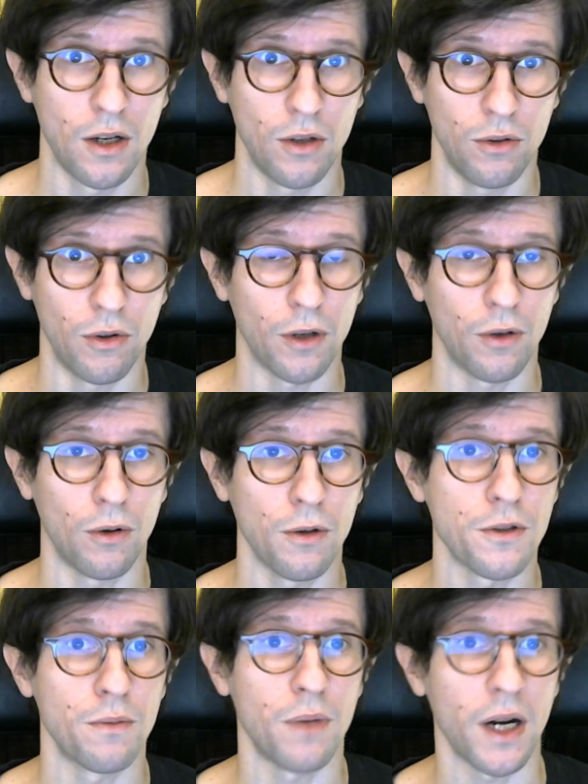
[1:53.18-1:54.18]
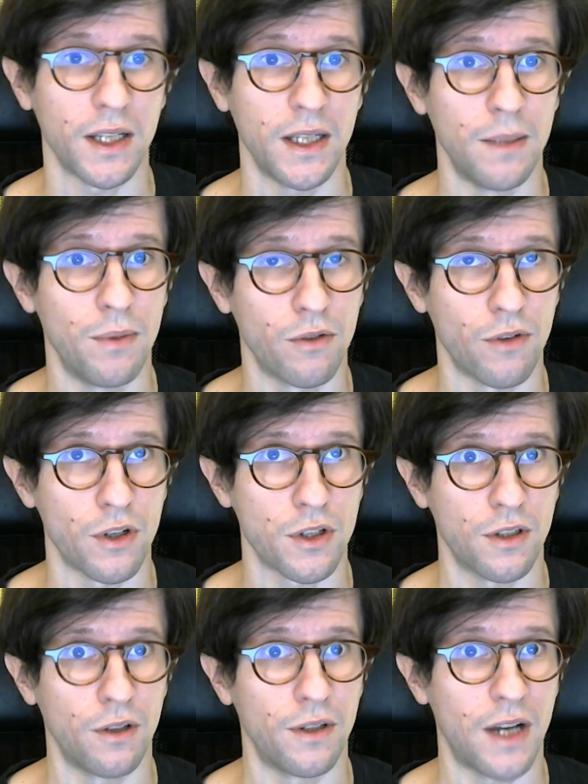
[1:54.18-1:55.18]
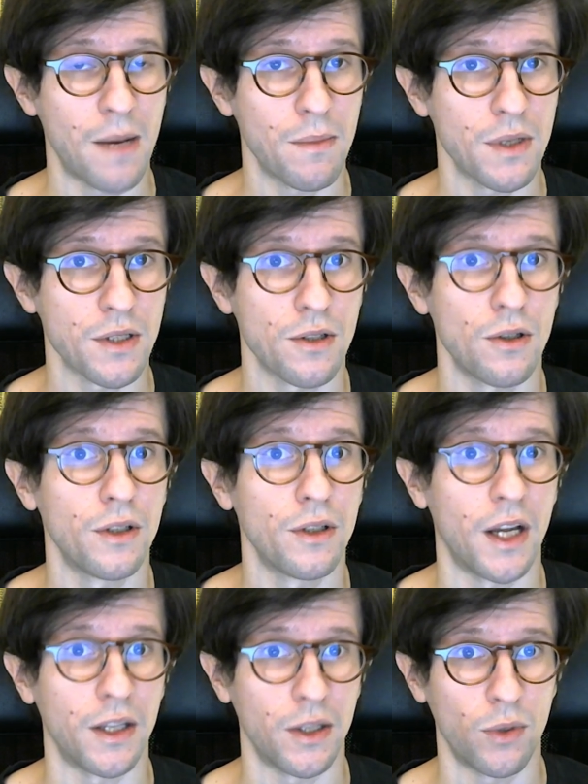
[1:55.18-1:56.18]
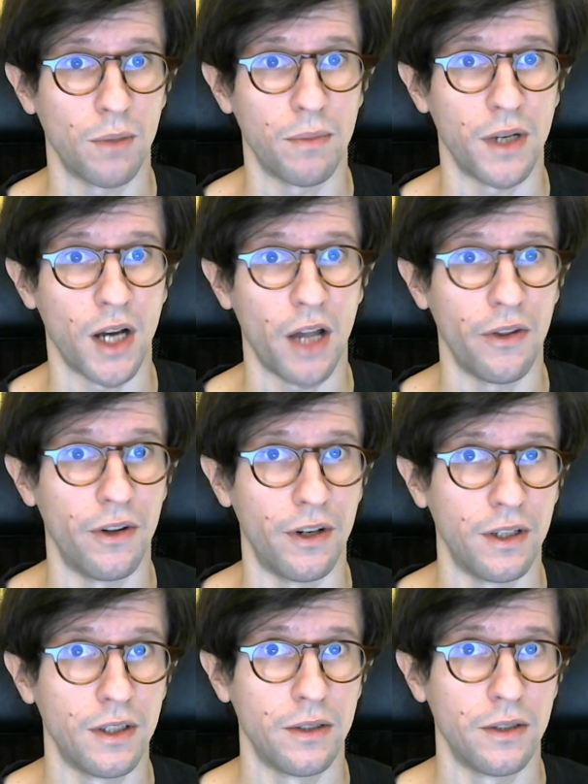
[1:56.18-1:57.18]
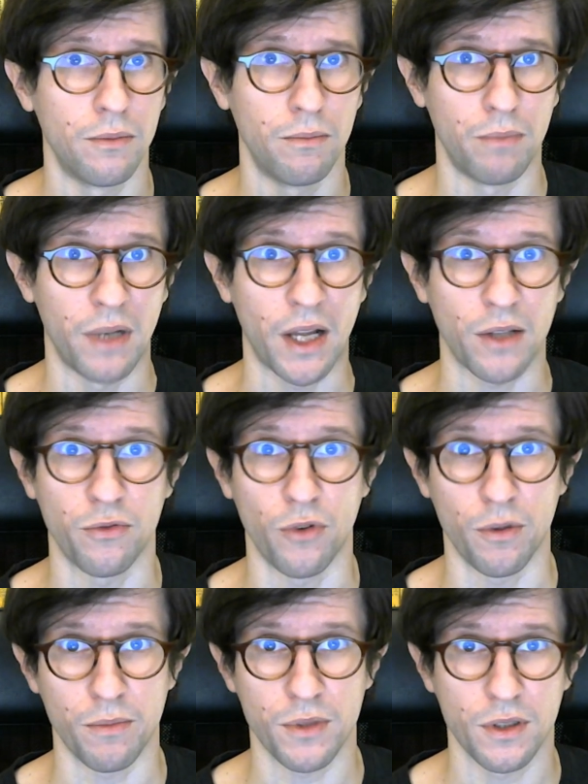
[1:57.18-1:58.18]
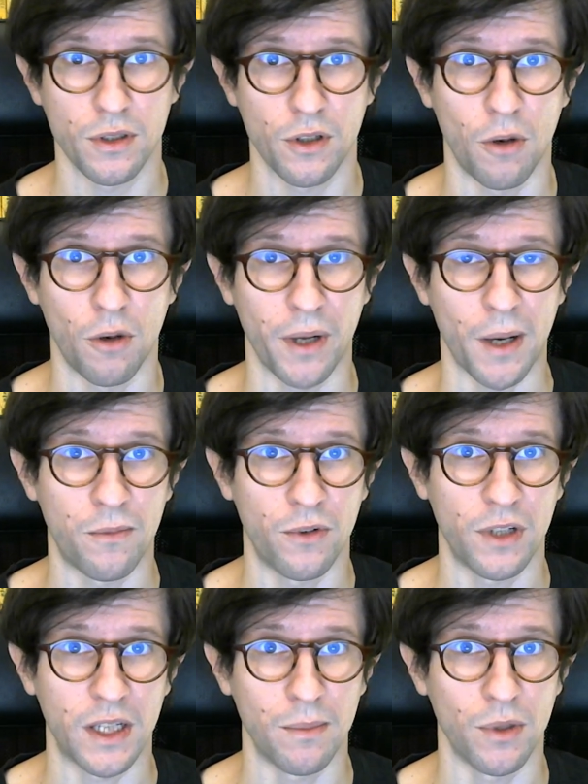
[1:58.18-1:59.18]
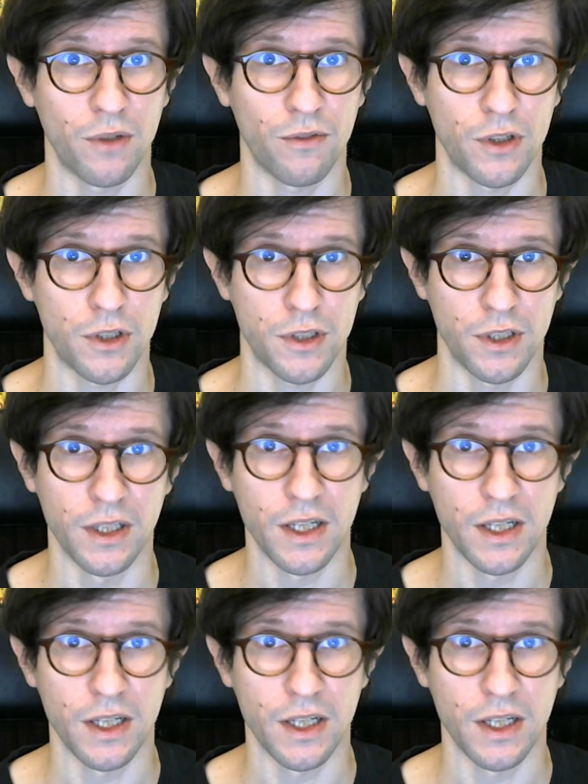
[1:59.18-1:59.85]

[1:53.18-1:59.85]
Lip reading: You can also buy the ebook version on Amazon, and there will be other platforms coming up for the ebook version